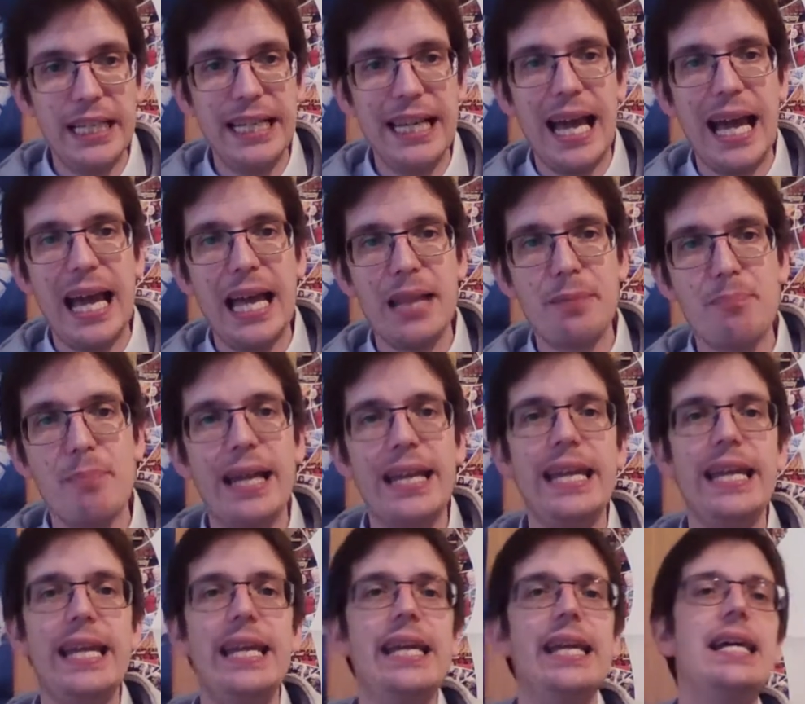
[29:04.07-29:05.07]
and
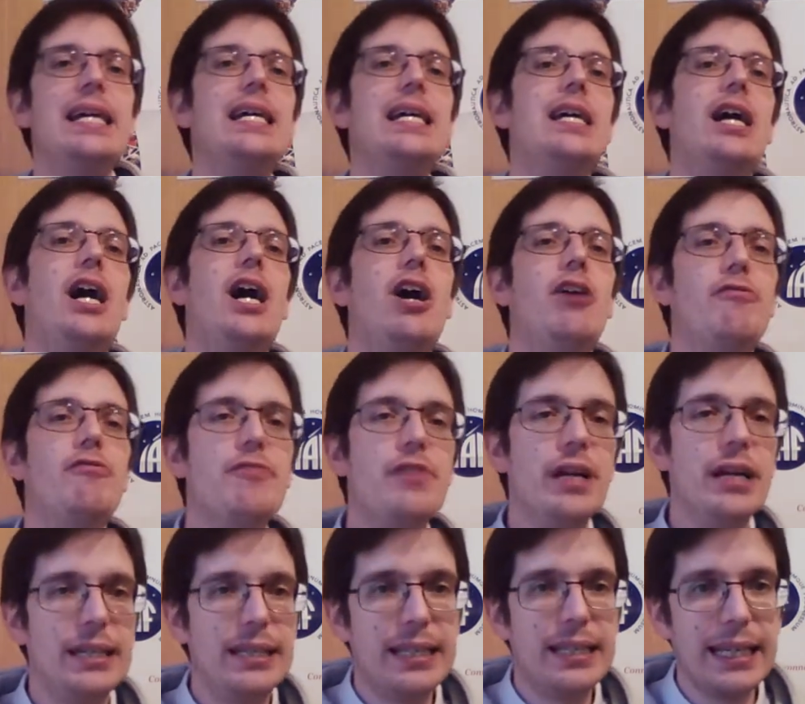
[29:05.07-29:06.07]
many of
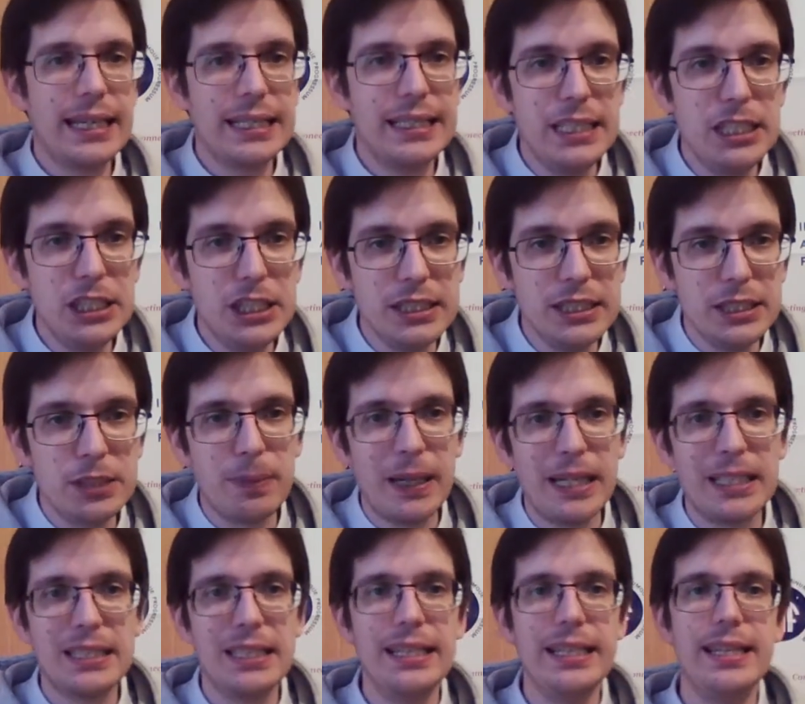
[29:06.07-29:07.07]
the technicians,
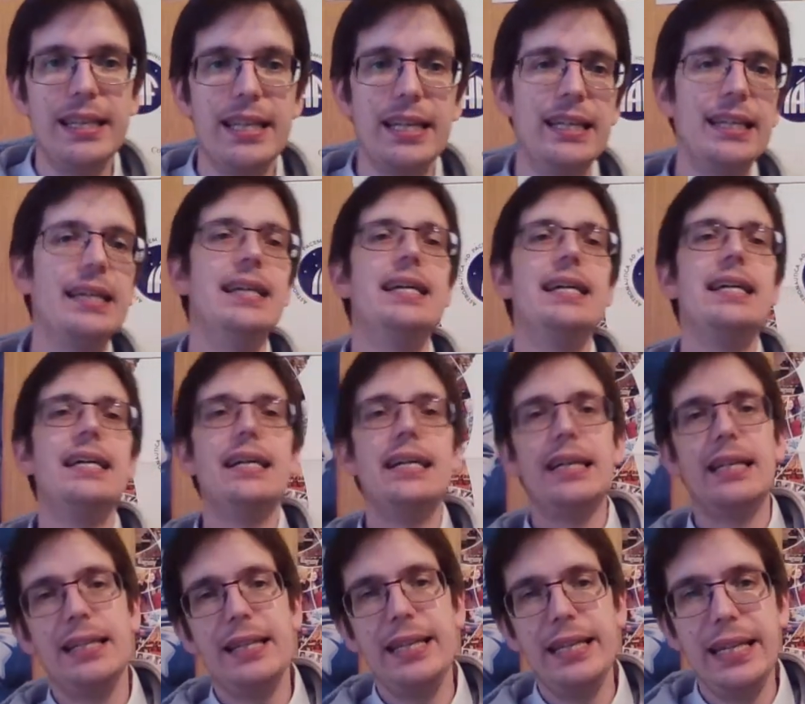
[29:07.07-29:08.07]
especially
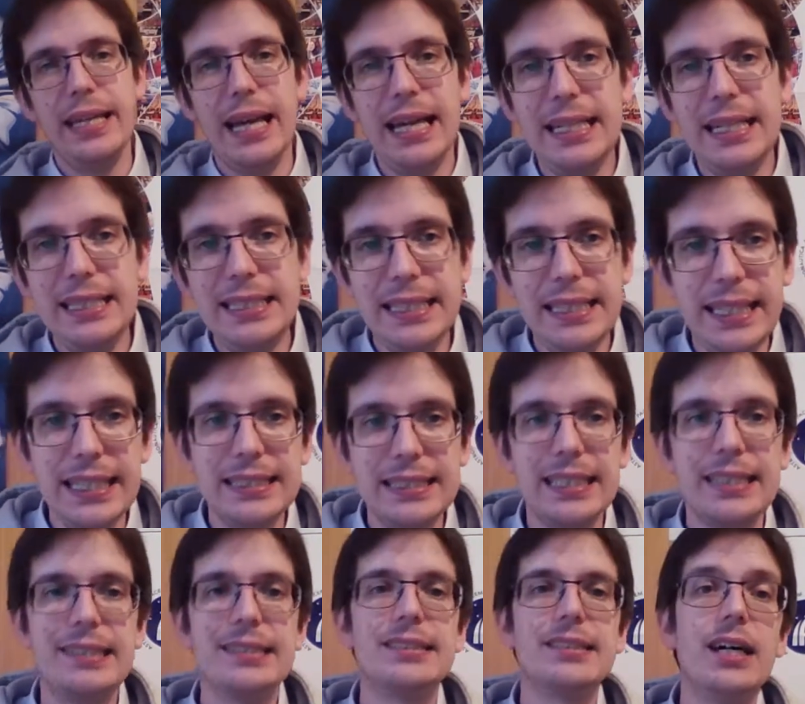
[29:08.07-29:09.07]
the engineers
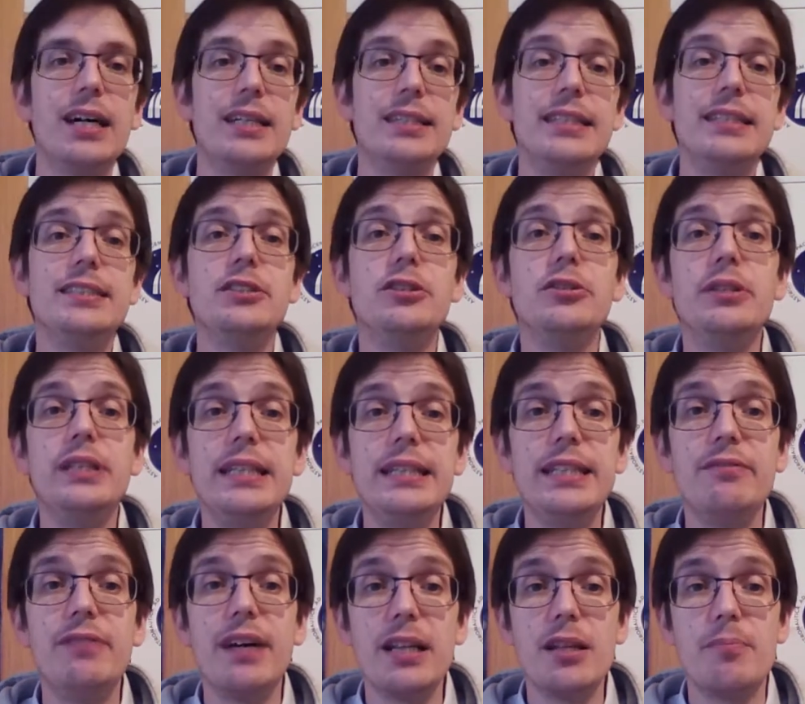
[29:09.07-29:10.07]
and the scientists who did
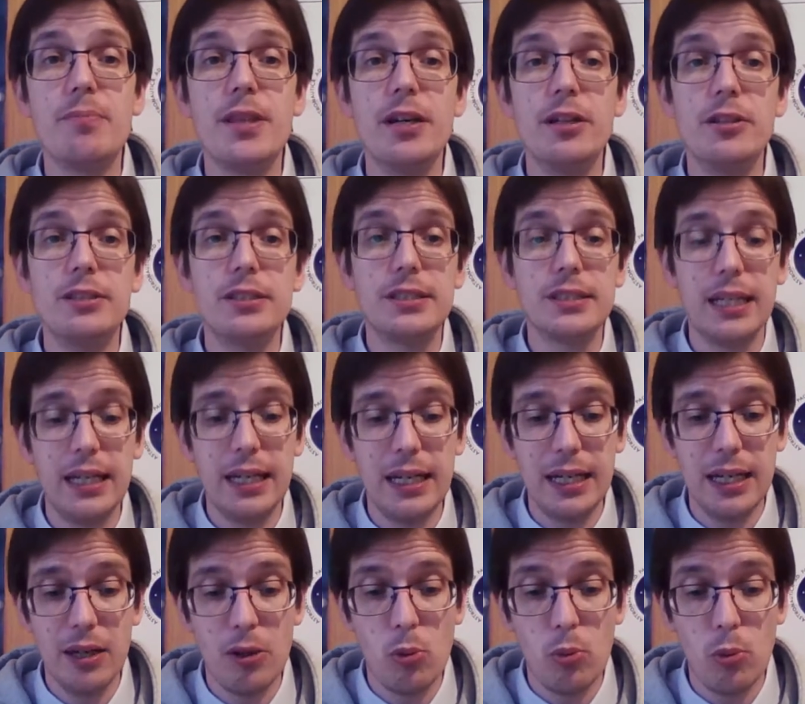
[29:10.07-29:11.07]
develop those
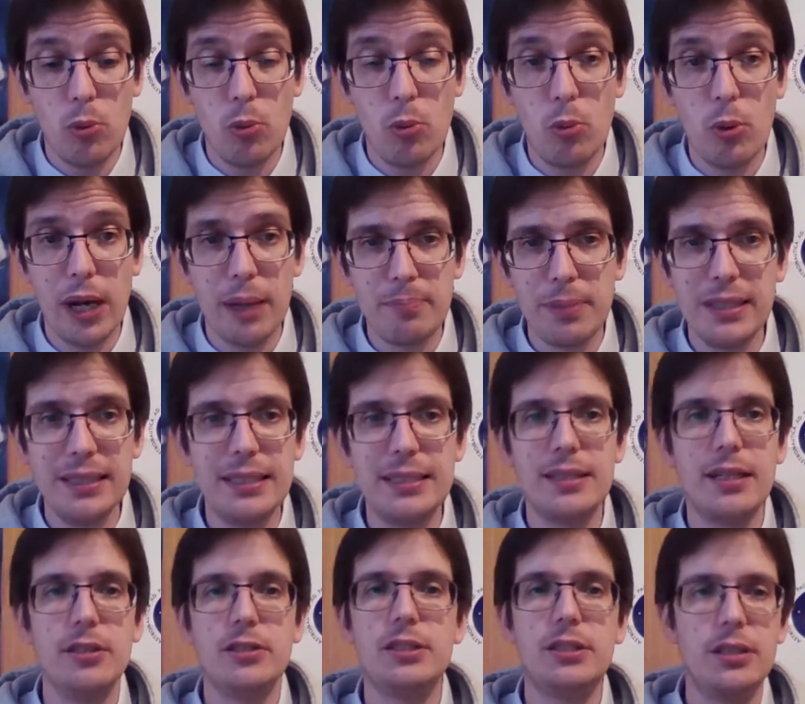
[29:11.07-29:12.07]
weapons,
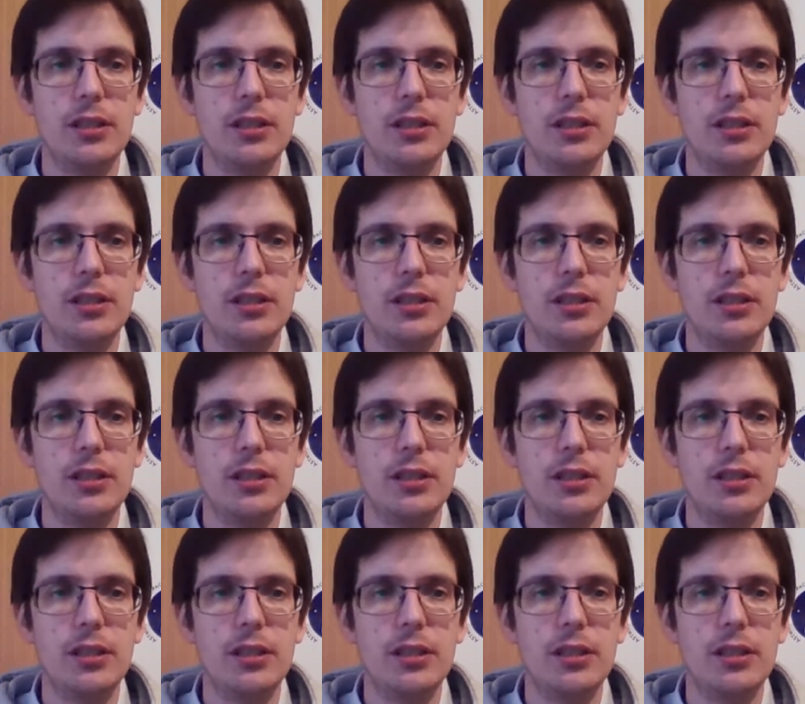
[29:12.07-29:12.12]
those